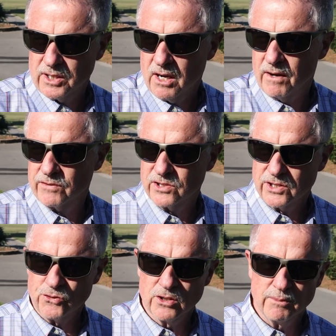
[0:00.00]
He
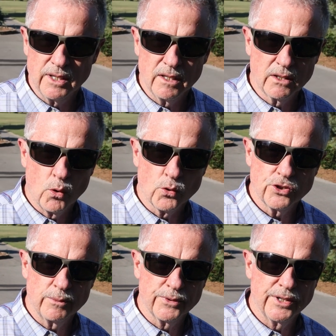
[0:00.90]
obviously used to be the
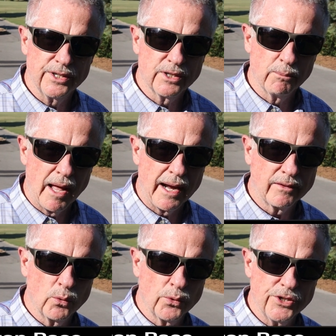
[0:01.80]
course superintendent of
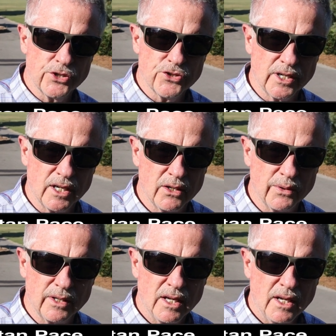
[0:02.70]
Blackthorn years
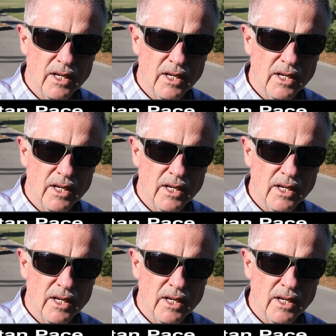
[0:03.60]
ago,